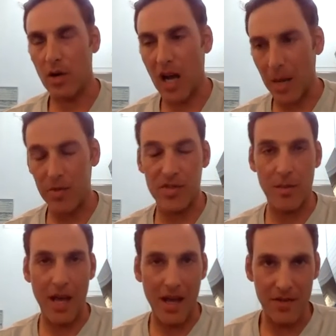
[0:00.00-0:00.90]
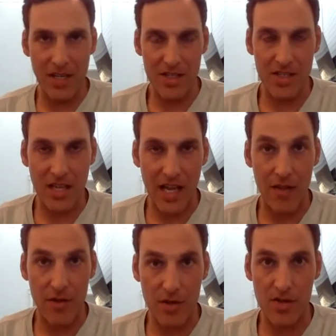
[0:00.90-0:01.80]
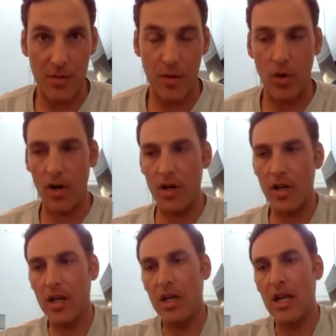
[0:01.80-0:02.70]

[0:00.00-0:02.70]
cobble some evidence together to support.